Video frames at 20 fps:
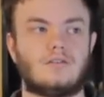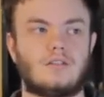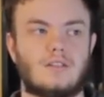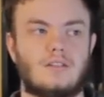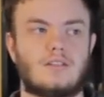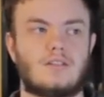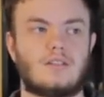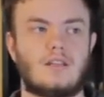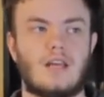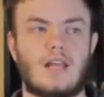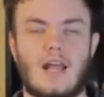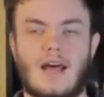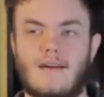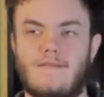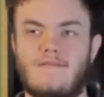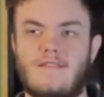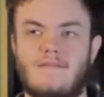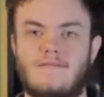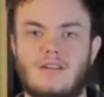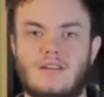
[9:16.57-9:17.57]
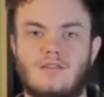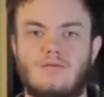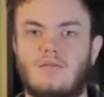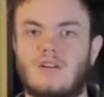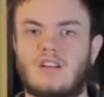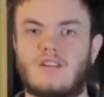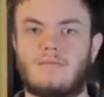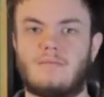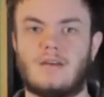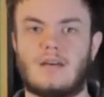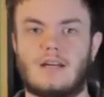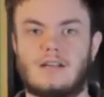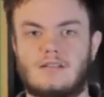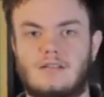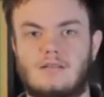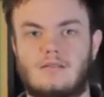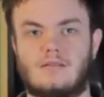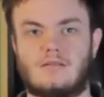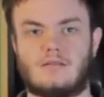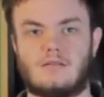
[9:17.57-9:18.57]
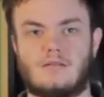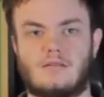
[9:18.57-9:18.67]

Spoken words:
just sit at 15, 20 FPS,